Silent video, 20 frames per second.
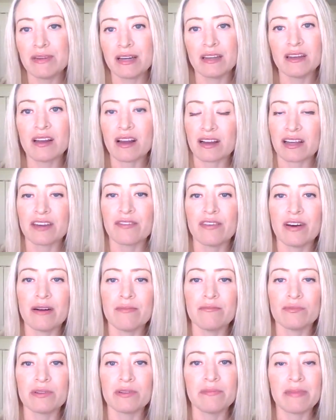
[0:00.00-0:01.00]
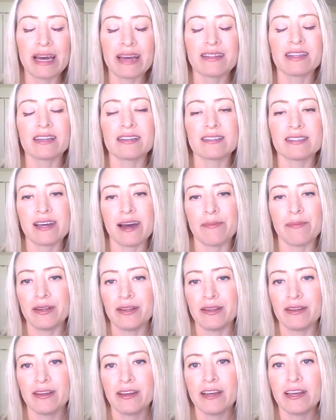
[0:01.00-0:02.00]
and not give up when bad things
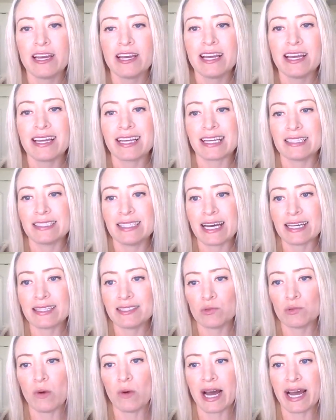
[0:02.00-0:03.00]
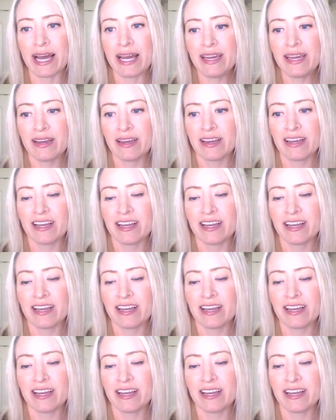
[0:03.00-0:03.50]
happen. Because that's why